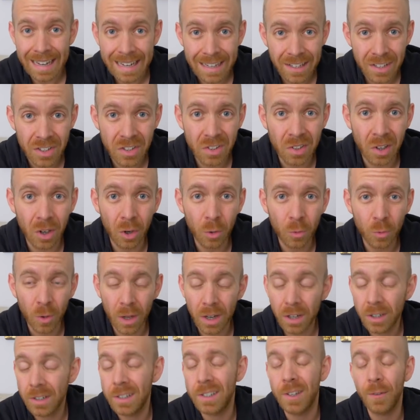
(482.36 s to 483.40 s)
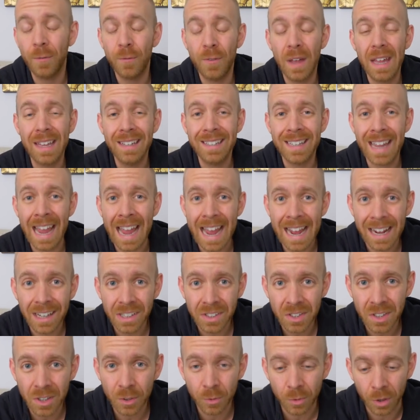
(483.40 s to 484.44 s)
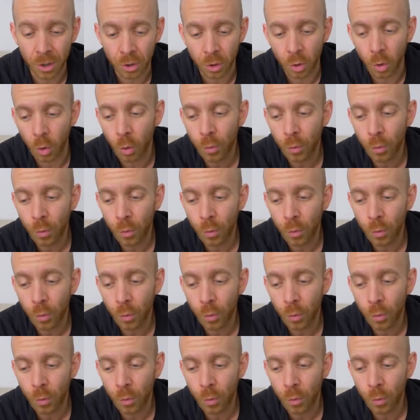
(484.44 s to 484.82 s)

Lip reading: is a runner. He's a fantastic runner.